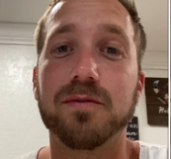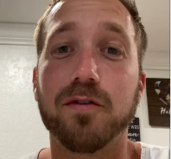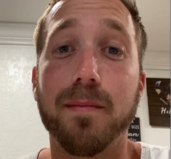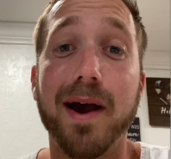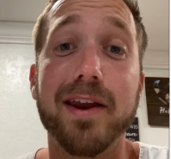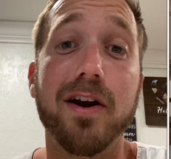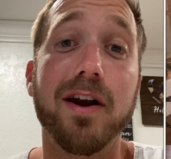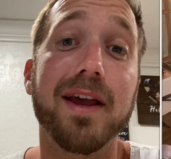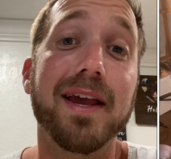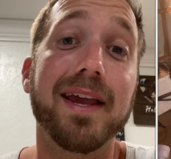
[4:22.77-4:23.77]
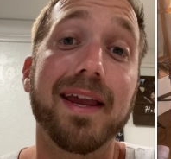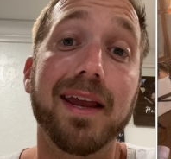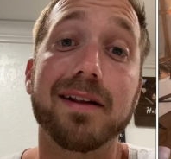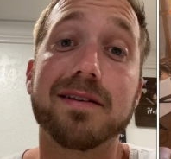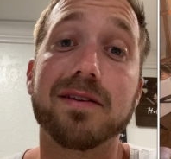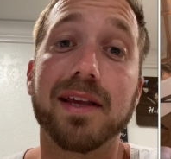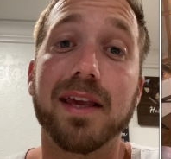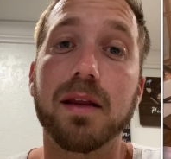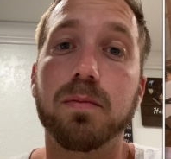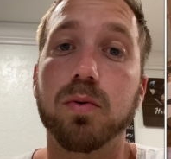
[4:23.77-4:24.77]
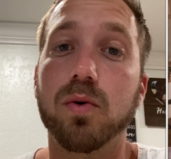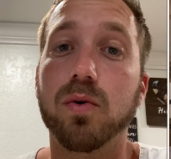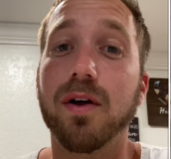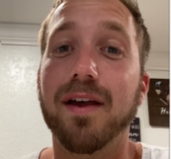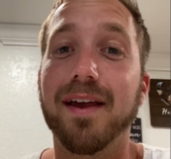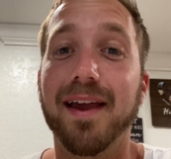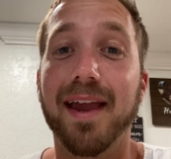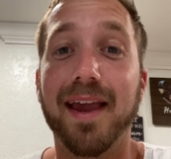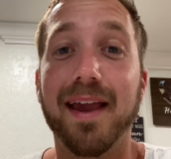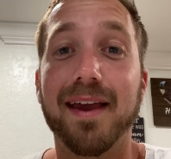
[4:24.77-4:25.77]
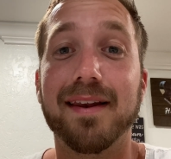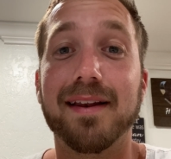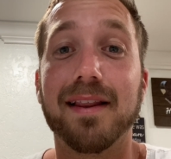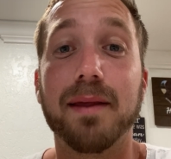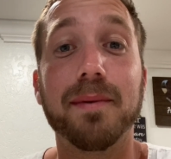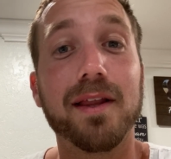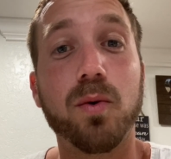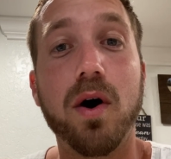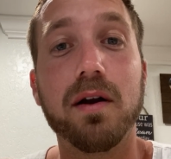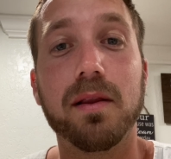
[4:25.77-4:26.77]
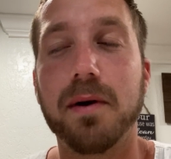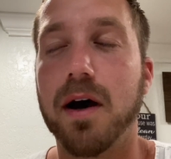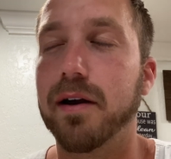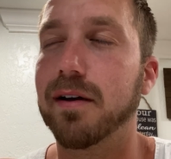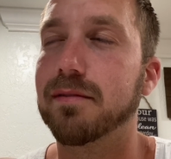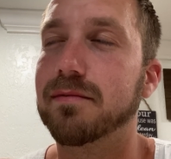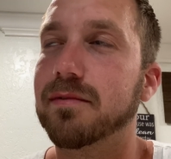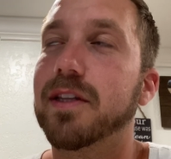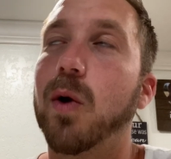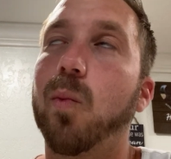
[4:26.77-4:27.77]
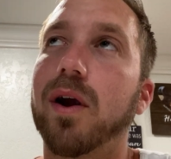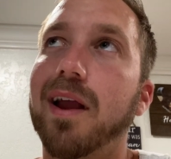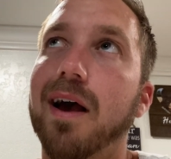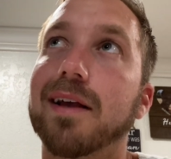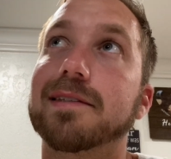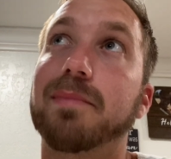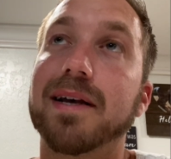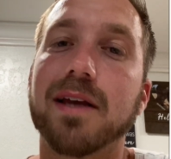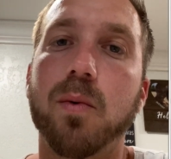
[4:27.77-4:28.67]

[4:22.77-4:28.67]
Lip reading: from a miner into the kiddie pool, and let me get the water a little bit hotter. Didn't work out as best I